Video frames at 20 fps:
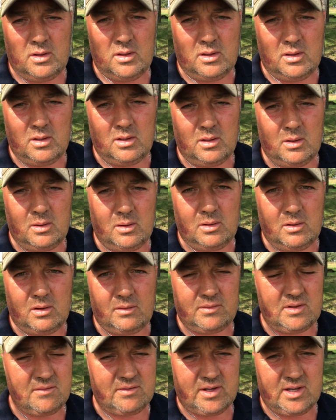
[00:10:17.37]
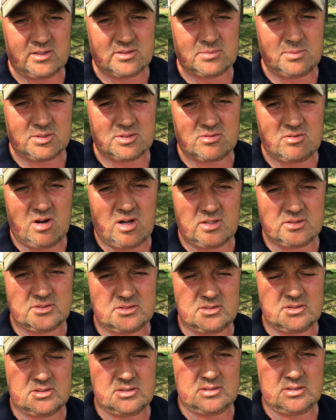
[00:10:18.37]
Uh, I've never cut so much
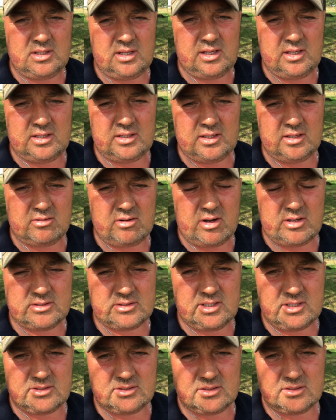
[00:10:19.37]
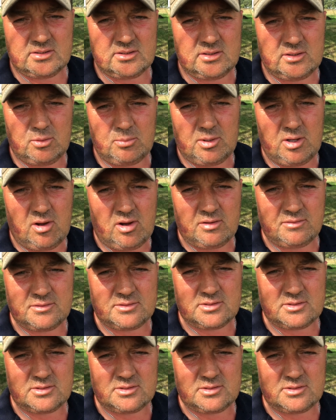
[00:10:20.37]
grass in a growing season in all my life,